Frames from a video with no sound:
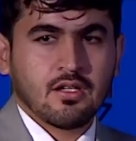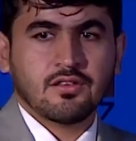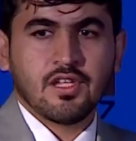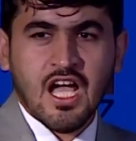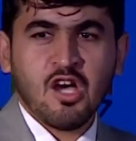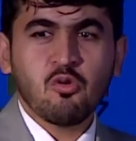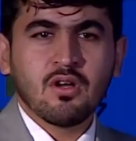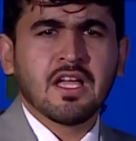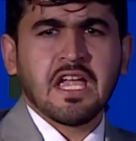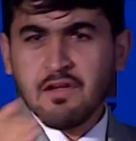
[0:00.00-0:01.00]
Now,
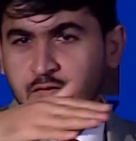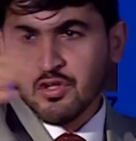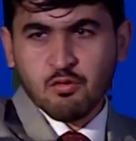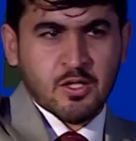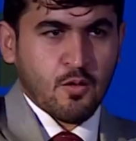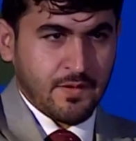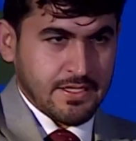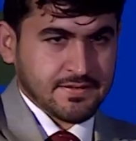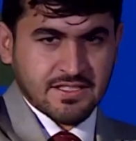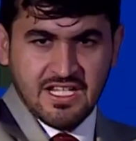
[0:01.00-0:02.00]
every one of
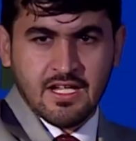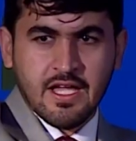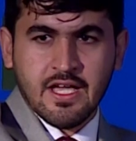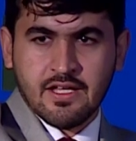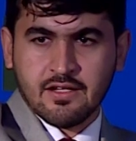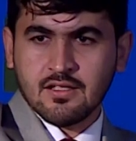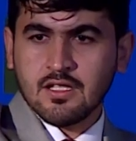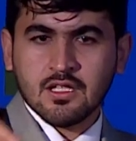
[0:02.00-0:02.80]
us sitting here,